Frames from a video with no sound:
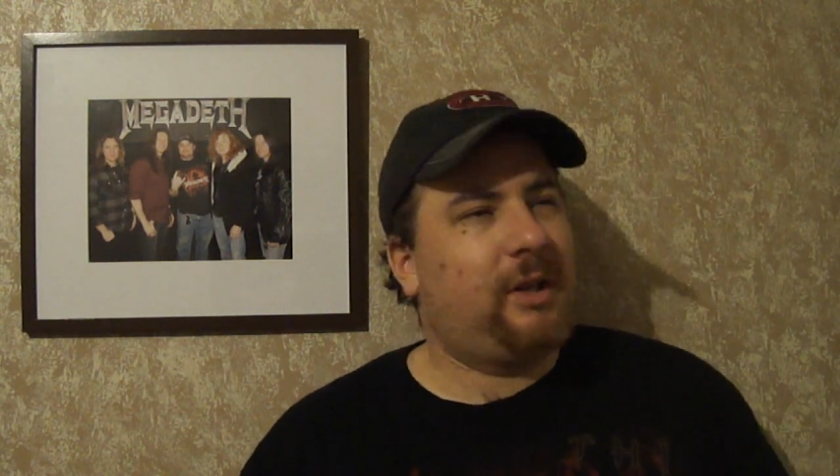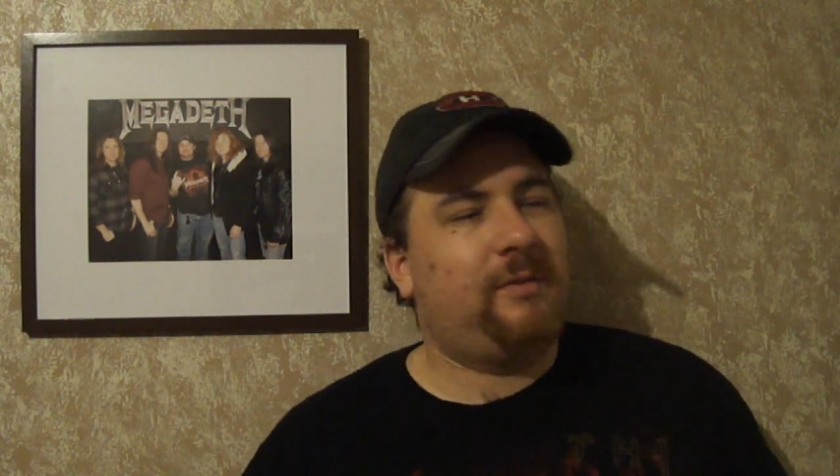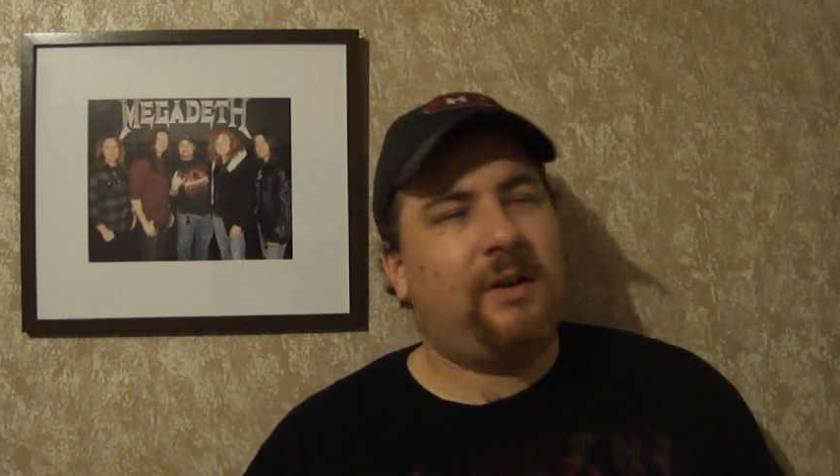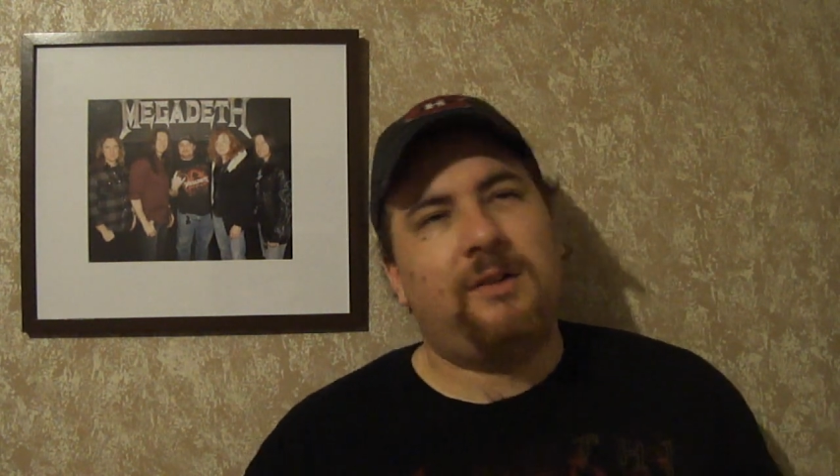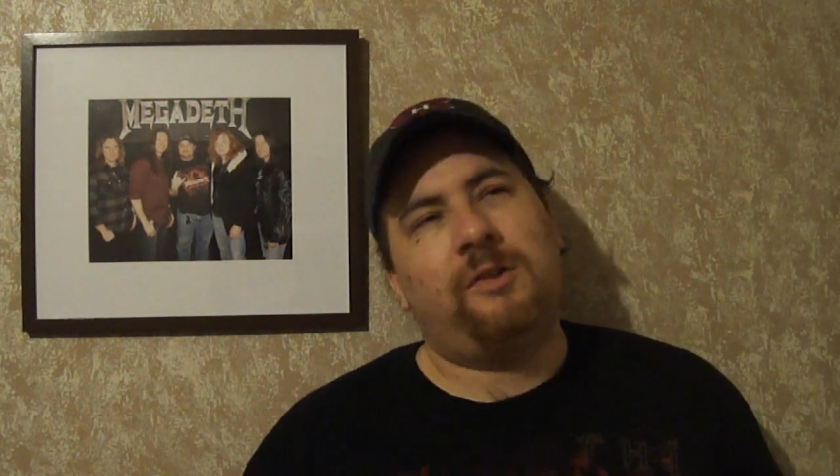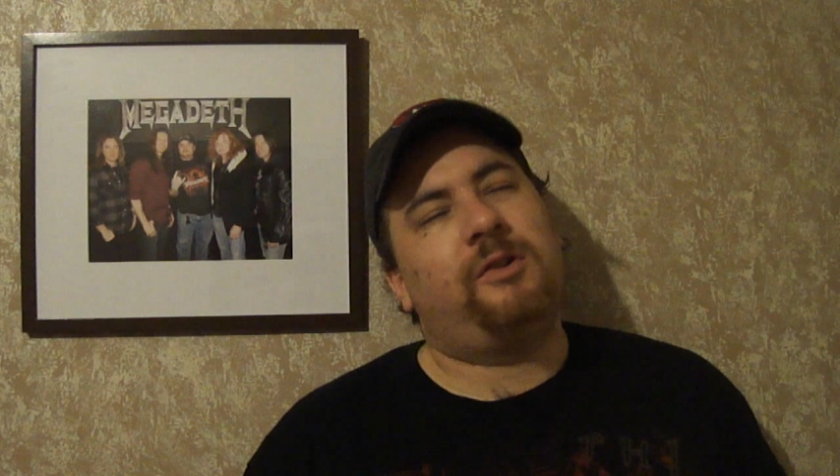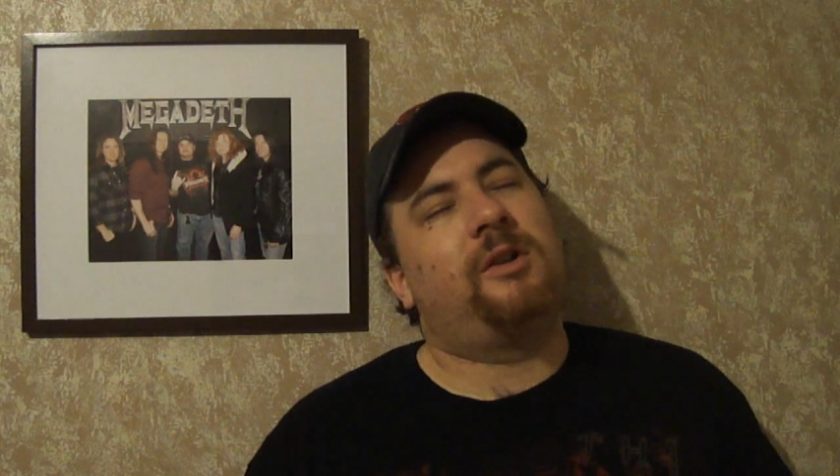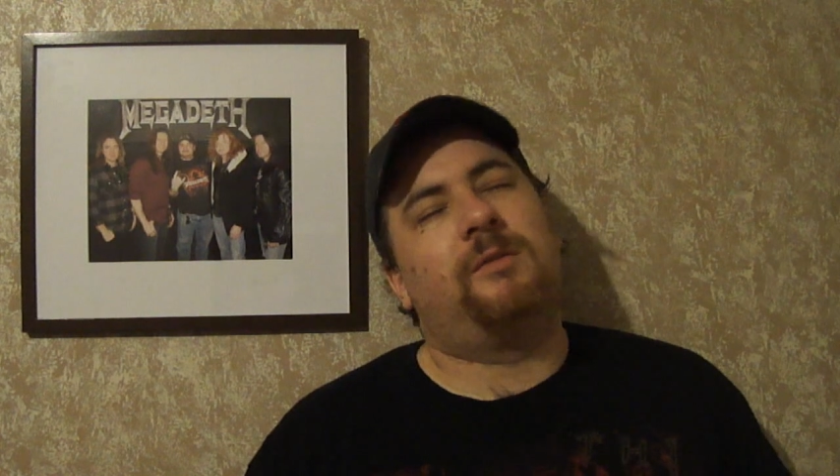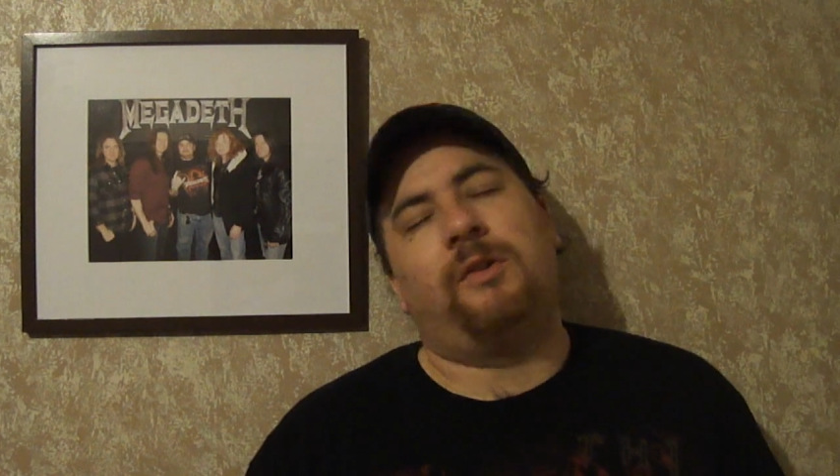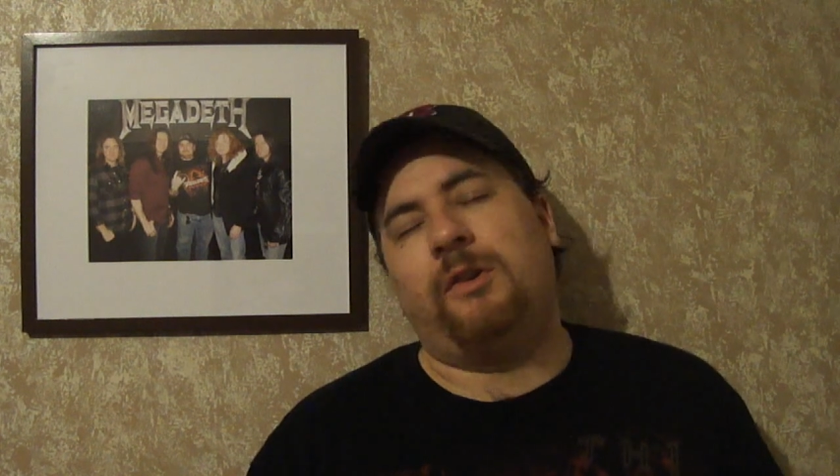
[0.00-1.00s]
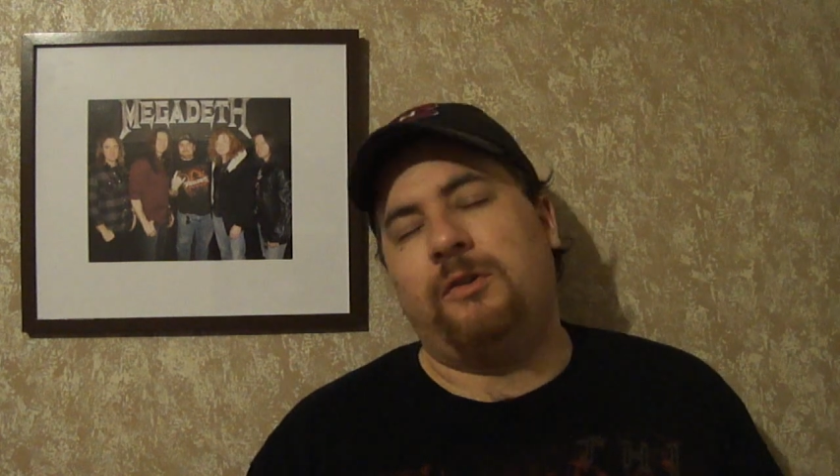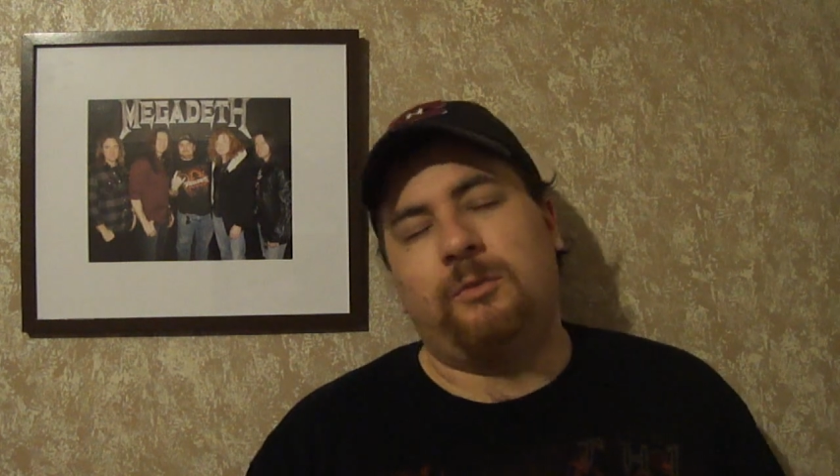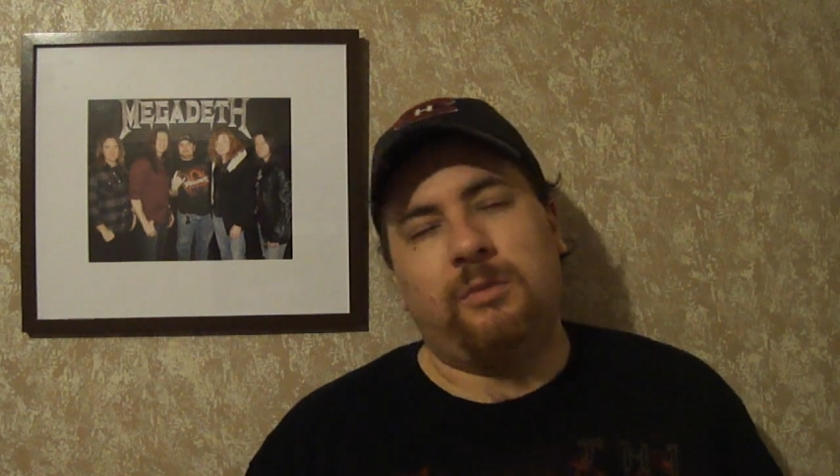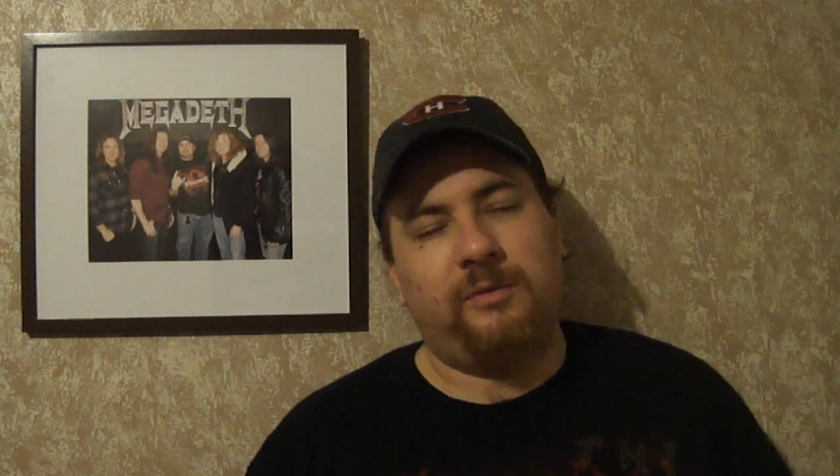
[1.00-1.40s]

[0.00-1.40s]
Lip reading: and I've had this conversation